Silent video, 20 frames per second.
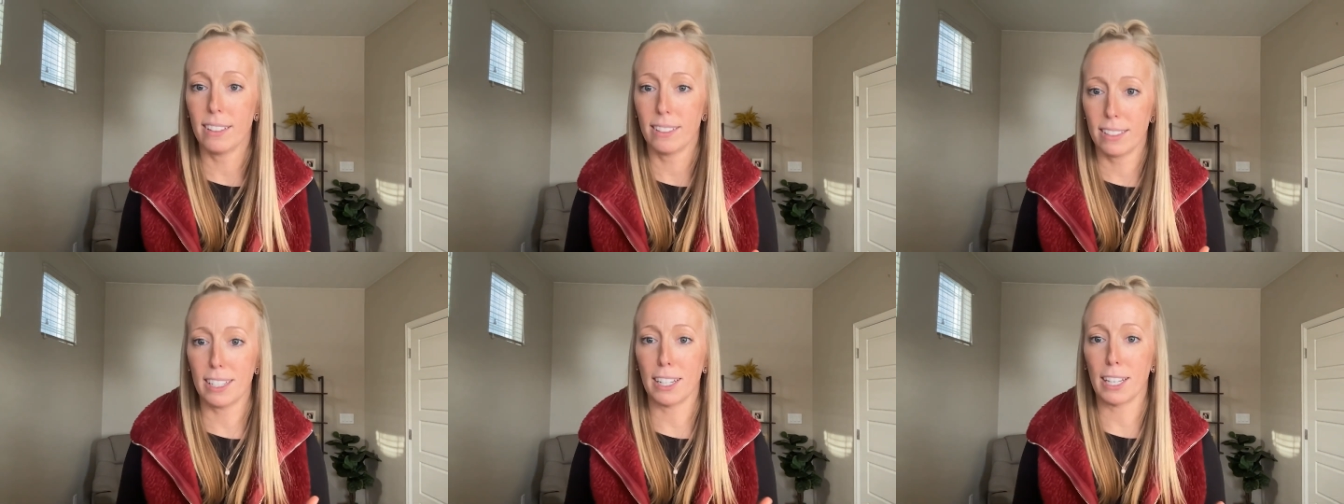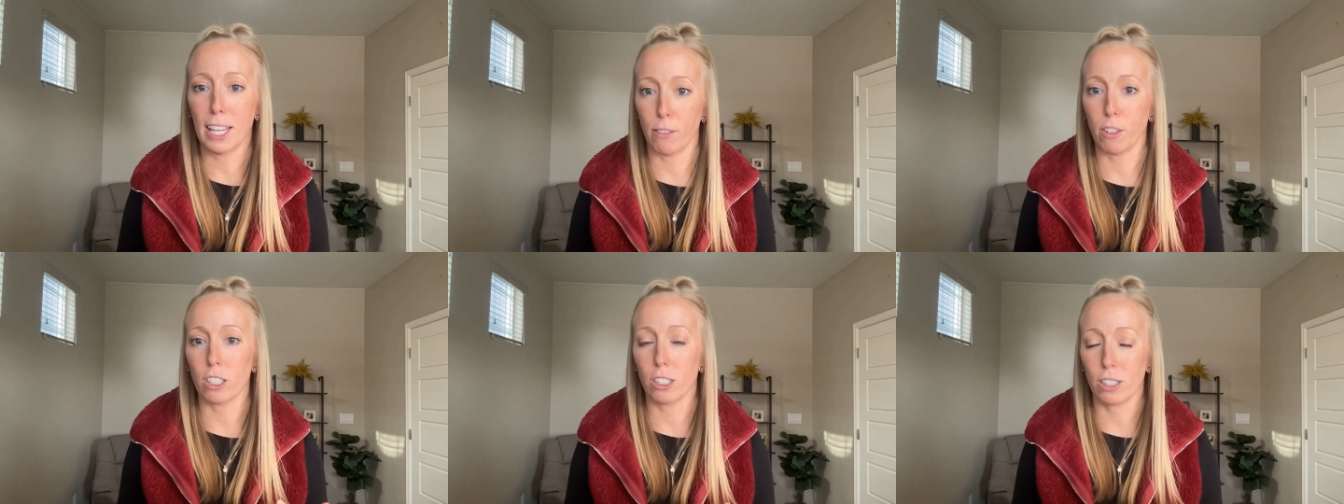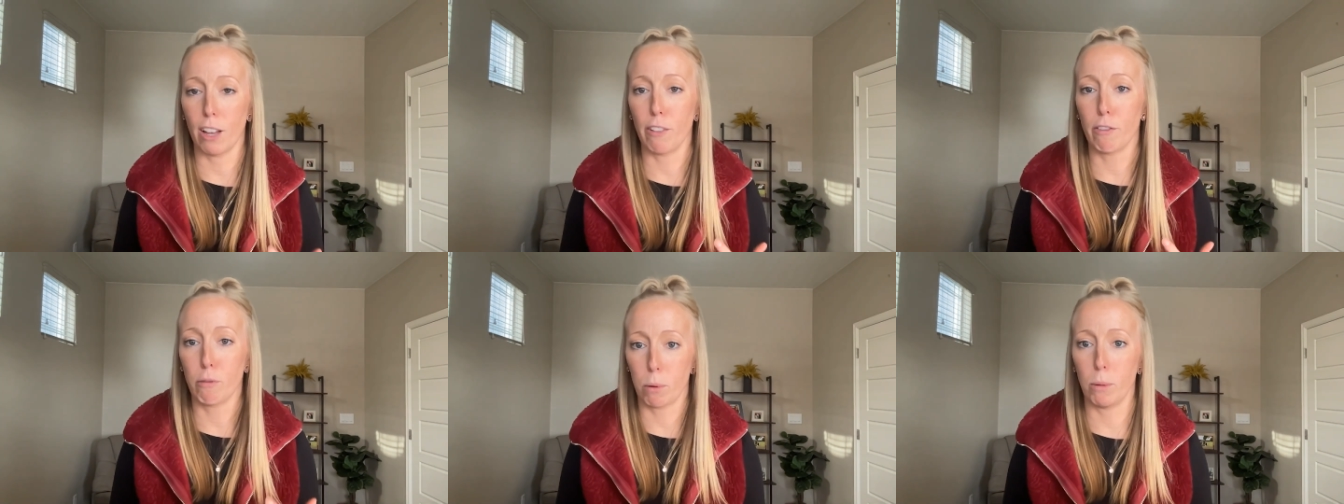to give
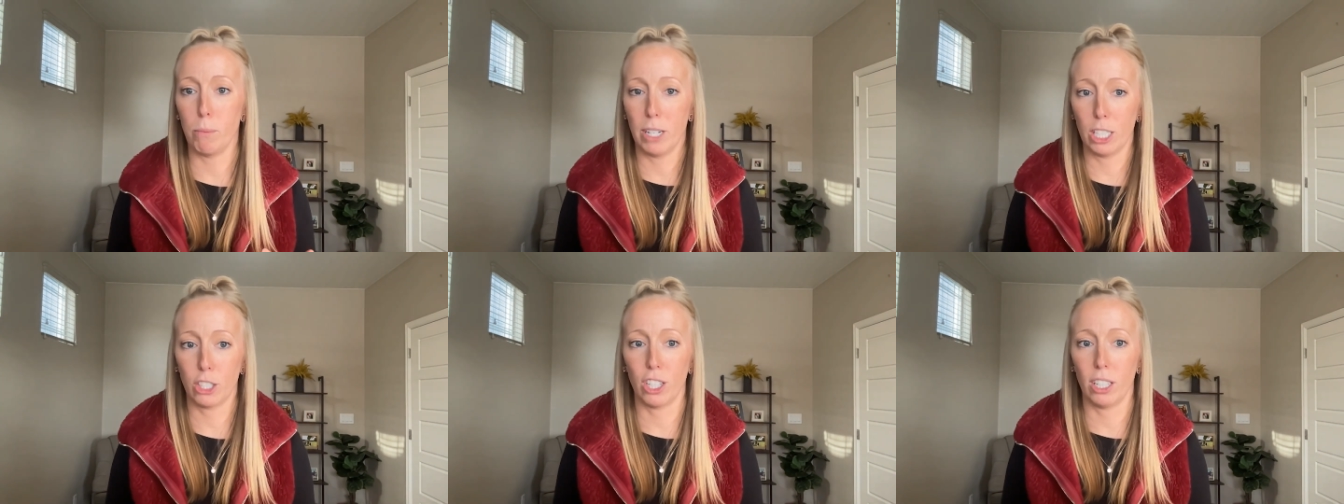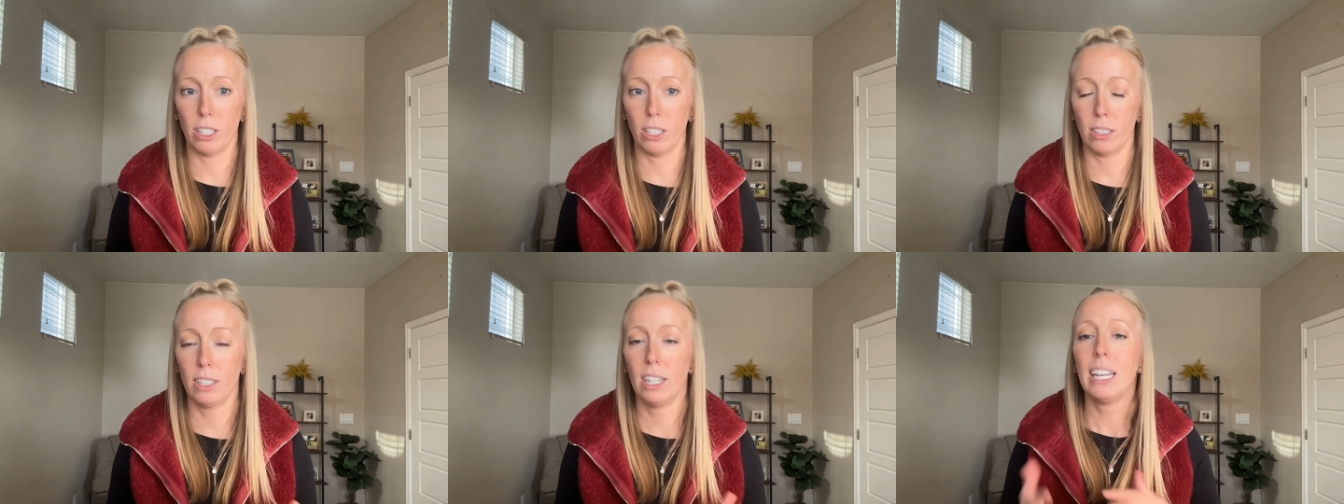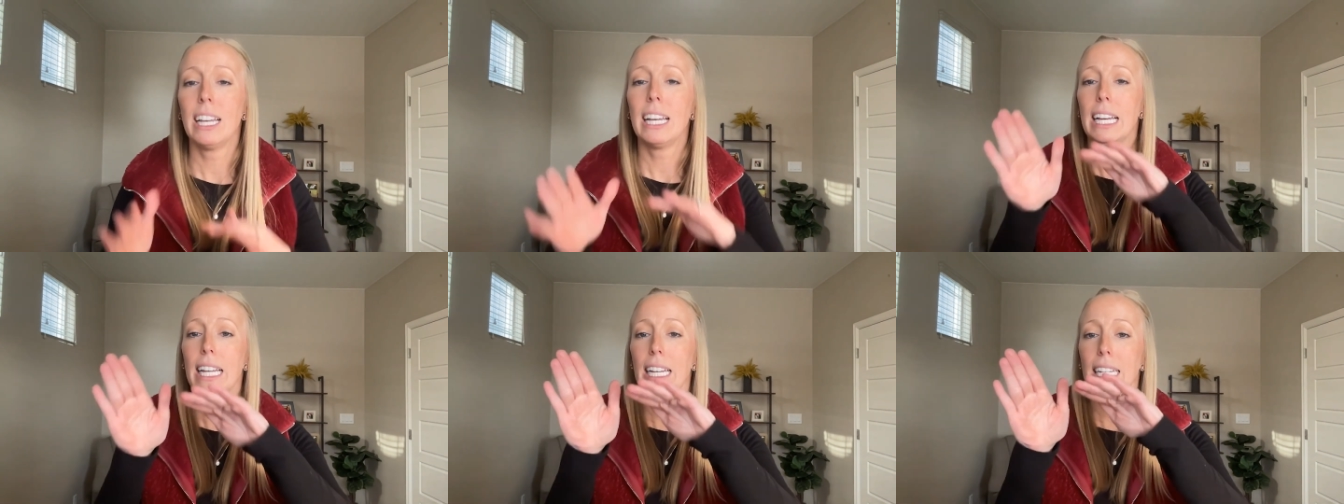yourself permission
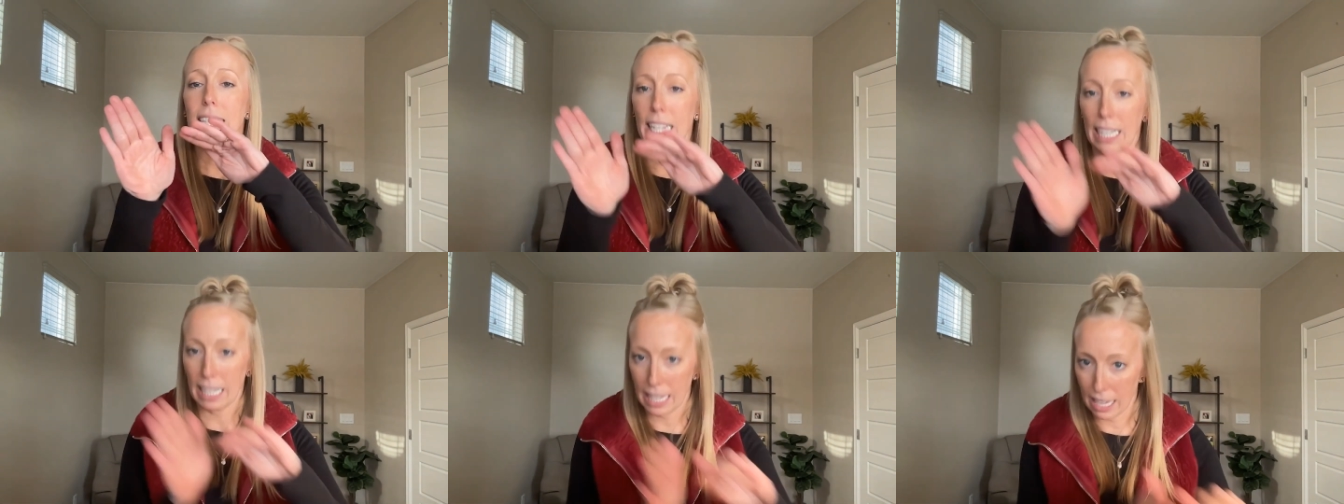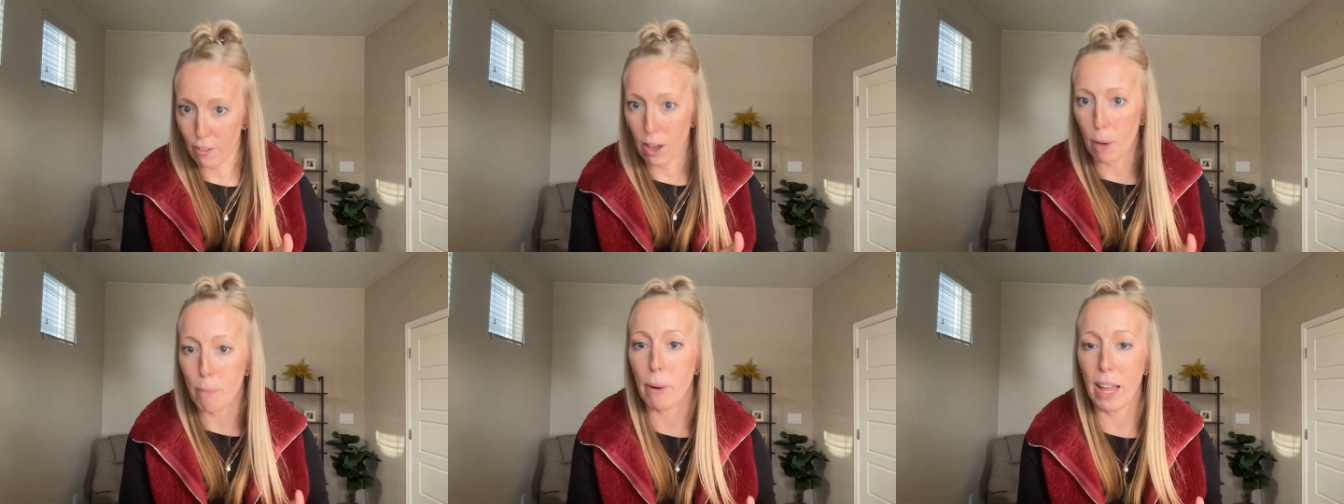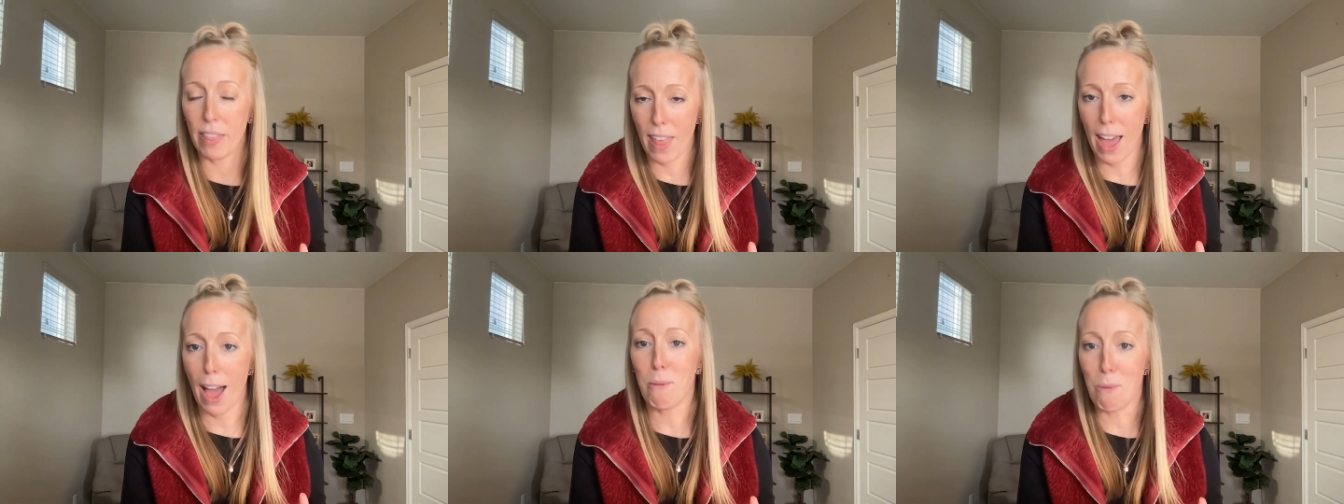to give up on that